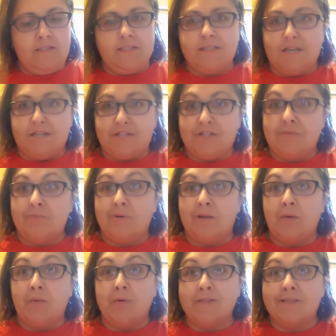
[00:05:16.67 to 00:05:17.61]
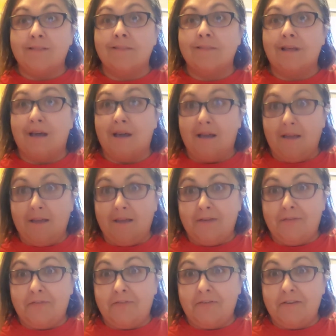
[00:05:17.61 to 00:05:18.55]
discussion, but it was
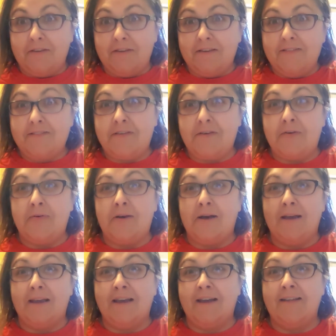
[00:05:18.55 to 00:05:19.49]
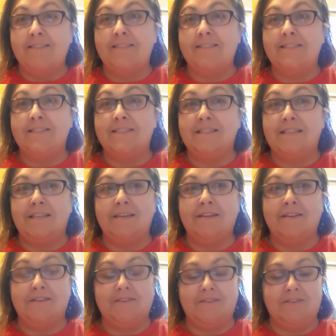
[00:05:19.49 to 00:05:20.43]
live. So I got to see
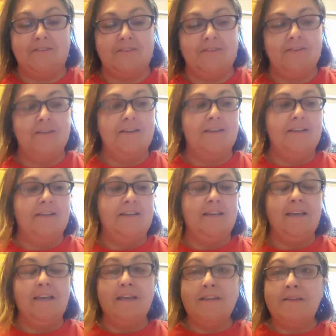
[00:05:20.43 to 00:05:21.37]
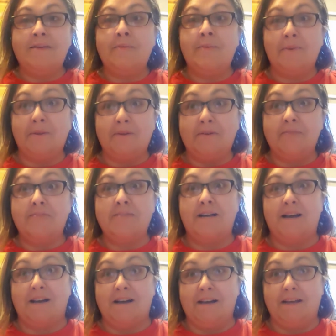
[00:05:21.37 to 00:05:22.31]
her in real
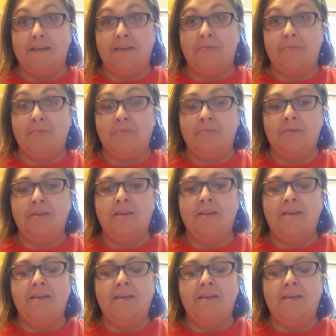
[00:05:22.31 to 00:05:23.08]
time